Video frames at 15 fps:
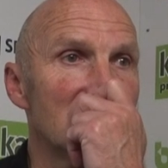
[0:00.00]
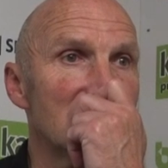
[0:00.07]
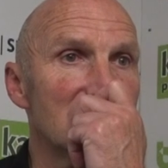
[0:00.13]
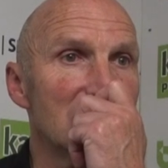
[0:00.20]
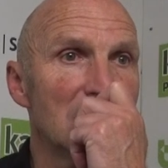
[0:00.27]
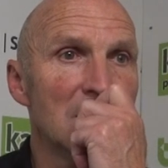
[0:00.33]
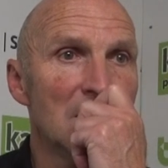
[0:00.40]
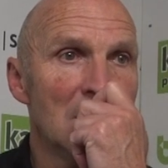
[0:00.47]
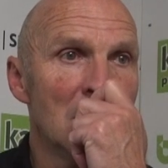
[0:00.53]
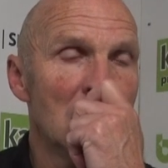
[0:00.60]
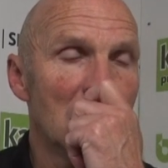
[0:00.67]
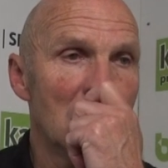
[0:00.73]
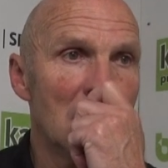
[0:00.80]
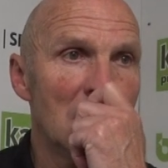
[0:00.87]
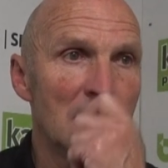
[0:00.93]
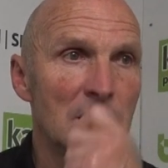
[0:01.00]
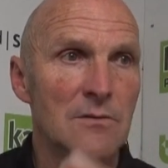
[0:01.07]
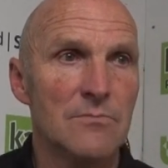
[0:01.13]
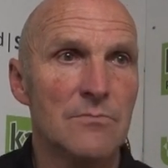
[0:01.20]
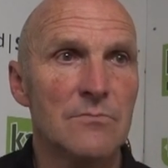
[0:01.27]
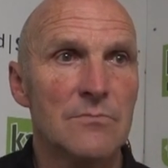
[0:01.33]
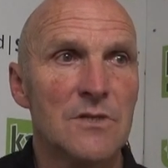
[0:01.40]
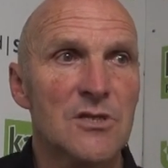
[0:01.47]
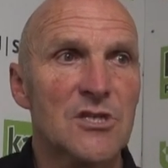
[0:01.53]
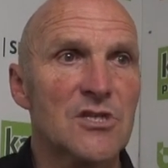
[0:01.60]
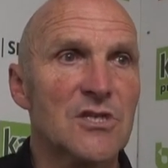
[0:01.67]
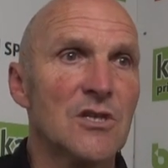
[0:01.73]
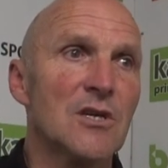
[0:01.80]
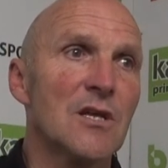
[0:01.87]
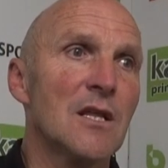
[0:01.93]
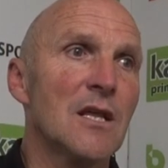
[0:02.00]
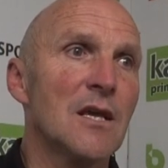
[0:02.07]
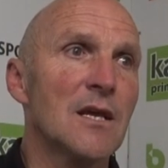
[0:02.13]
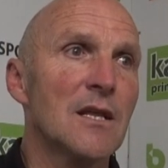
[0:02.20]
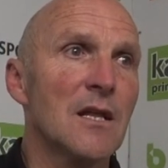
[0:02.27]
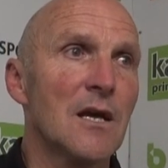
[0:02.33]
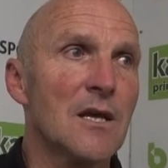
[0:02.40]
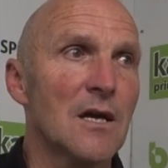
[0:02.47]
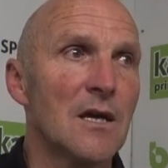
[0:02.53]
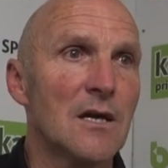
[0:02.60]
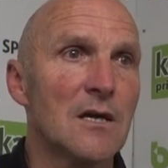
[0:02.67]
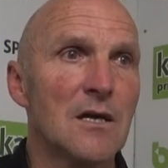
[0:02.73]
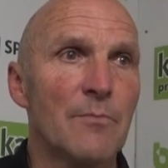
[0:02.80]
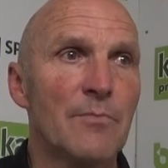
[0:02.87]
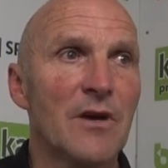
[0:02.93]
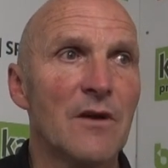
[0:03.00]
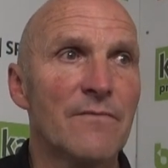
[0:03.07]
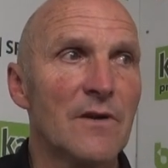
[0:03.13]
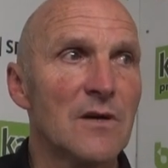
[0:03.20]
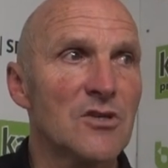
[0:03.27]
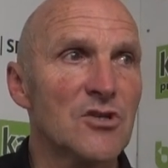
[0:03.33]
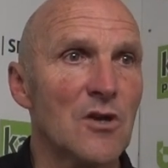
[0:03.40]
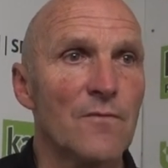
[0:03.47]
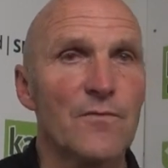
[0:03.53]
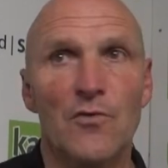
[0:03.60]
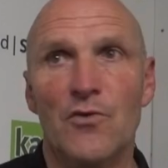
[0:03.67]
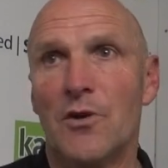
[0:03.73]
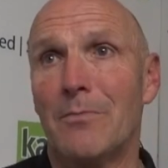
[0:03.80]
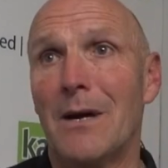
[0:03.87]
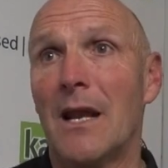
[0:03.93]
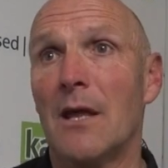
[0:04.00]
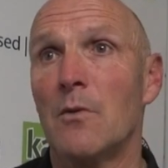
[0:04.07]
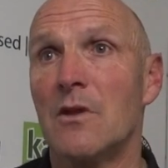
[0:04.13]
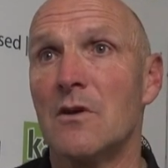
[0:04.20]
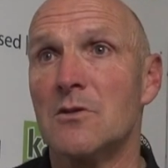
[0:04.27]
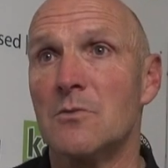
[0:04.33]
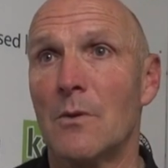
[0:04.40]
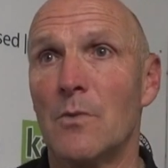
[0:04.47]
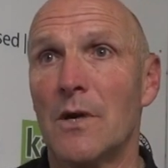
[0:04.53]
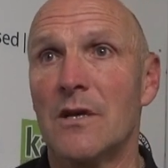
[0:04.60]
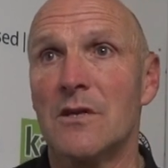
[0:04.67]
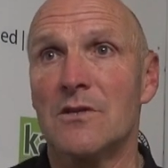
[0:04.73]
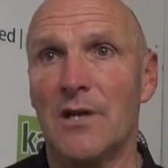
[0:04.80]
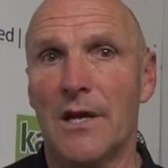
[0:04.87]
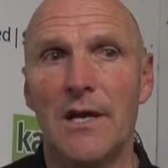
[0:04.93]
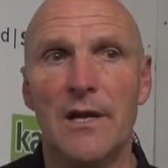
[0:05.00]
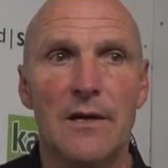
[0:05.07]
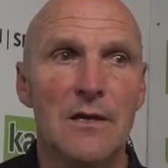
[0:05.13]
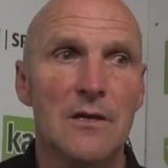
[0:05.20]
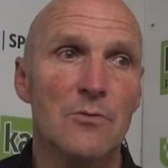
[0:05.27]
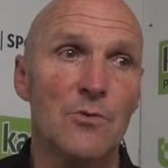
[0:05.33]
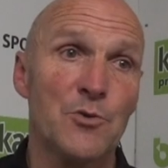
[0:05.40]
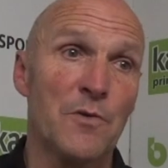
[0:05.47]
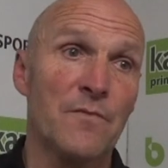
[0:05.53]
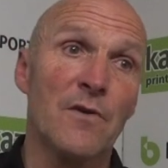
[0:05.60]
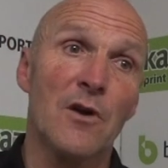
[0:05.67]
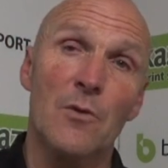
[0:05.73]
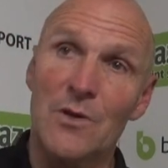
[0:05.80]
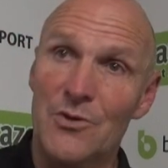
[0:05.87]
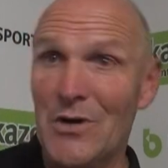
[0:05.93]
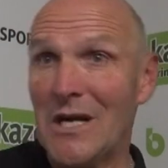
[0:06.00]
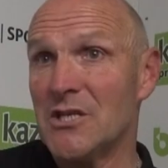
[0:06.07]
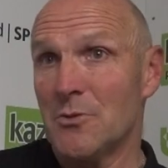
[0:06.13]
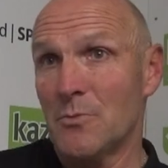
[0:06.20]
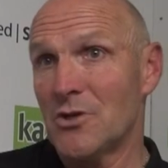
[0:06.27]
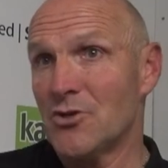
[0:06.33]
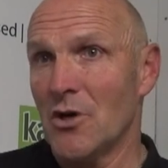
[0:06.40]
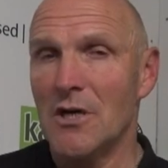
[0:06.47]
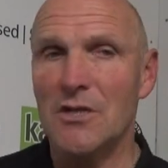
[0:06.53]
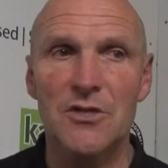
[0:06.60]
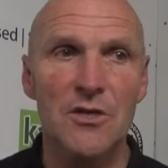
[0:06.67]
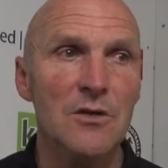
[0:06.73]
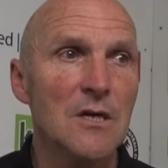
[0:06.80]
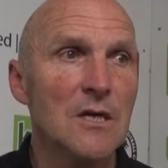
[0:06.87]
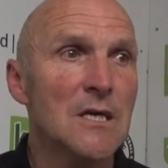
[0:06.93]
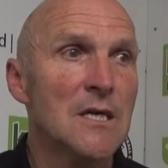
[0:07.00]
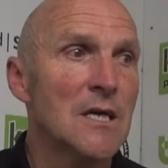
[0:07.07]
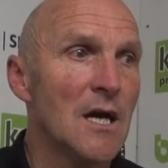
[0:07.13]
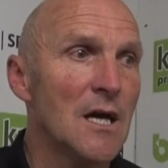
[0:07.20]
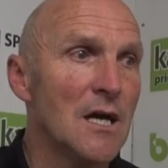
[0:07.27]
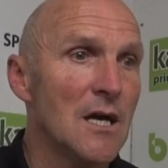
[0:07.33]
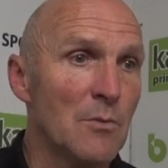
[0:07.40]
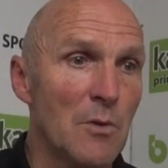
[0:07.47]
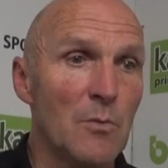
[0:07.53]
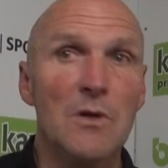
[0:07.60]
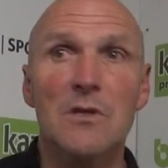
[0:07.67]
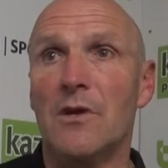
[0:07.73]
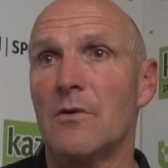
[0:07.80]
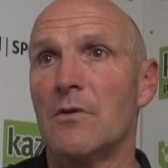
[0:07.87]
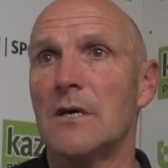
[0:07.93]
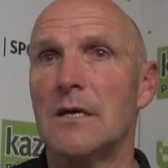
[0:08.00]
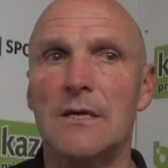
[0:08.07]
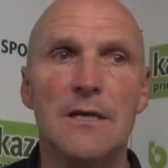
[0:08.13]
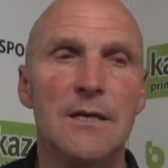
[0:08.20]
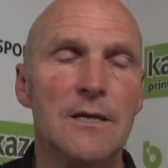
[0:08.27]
season, there's certainly like a bit of a soft underbelly with us when we concede, which we've got to address, and we're trying to, and we will do.